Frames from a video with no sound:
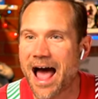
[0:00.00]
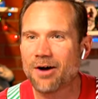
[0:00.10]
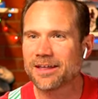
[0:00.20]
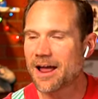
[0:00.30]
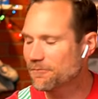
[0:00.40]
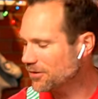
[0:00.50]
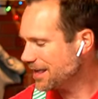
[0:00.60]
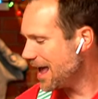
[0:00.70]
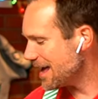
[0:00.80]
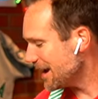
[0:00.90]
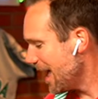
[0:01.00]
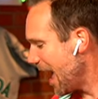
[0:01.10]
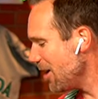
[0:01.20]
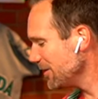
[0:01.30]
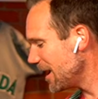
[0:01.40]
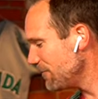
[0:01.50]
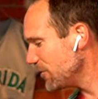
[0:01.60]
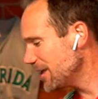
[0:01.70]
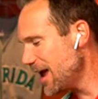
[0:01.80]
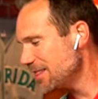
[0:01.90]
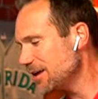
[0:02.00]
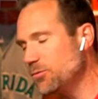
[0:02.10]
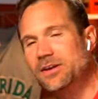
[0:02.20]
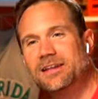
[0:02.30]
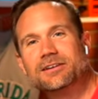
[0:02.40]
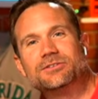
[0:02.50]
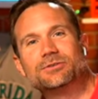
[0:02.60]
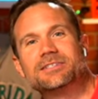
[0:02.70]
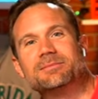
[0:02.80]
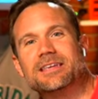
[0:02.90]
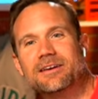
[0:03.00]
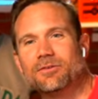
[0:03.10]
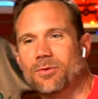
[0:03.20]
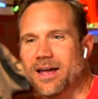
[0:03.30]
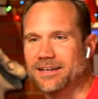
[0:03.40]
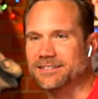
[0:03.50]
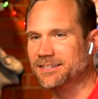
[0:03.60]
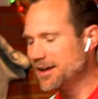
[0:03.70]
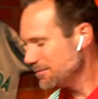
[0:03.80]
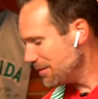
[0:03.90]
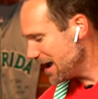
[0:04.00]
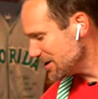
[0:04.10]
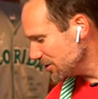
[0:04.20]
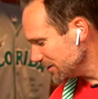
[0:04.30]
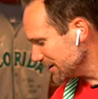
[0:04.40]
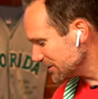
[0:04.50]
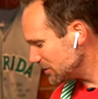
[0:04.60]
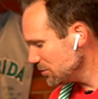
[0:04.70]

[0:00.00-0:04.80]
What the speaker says: How could I forget? How could I forget that we need to do some giveaways? My goodness.